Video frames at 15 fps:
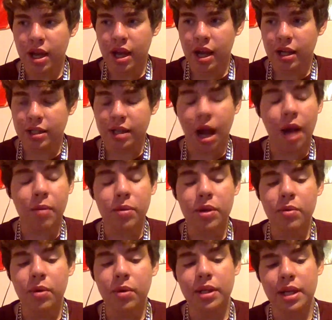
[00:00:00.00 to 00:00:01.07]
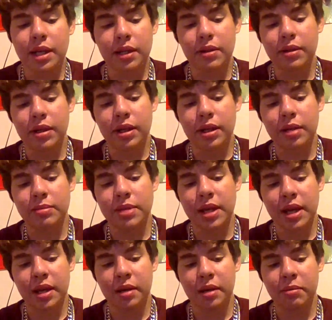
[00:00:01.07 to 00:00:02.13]
because I really want Nicklin up to
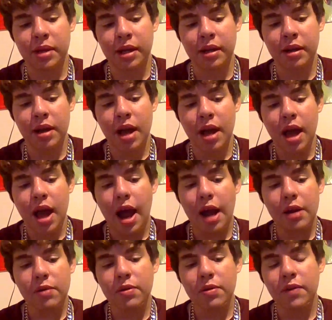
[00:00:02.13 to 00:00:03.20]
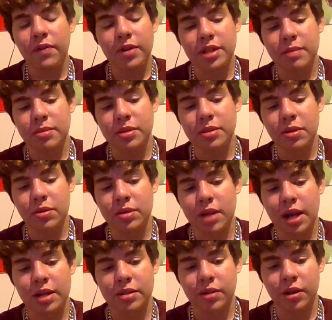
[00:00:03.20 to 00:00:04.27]
get up there. I know the first episode was kind
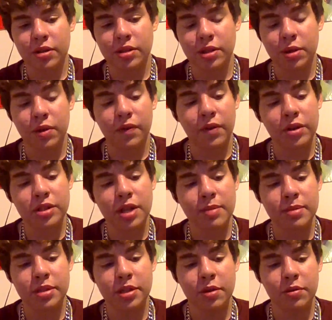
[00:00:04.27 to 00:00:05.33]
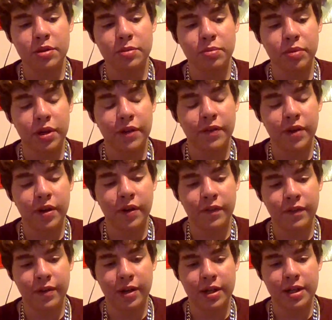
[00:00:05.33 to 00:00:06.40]
of started slow. The first episode was pretty fucking
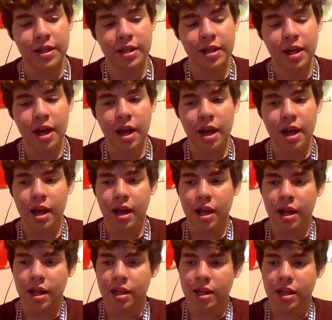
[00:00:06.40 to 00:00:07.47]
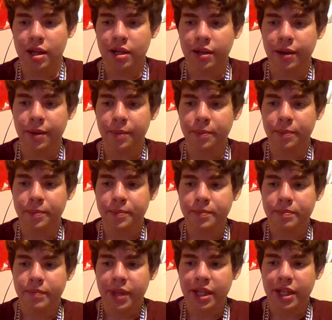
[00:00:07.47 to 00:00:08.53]
funny. The
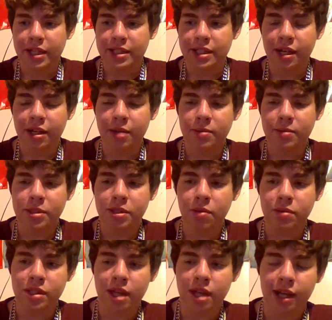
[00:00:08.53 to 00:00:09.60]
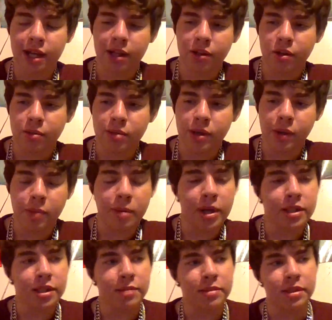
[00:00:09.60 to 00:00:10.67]
second episode we're slacking a little bit. We
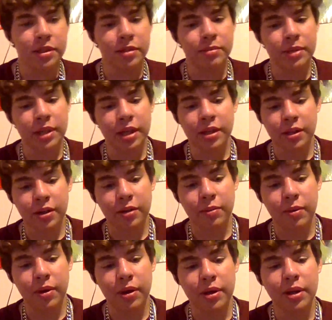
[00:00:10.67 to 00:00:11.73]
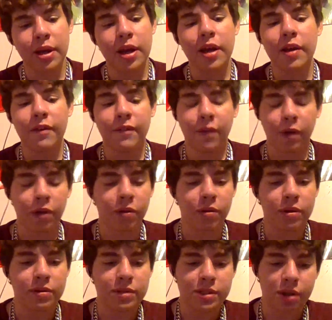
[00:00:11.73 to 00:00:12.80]
picked up a little bit on the third one. Fourth
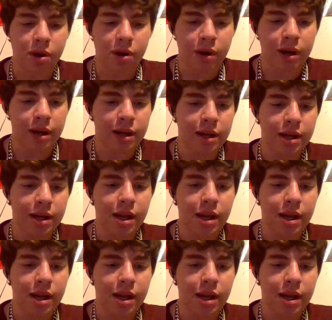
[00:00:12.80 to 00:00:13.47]
one was all right,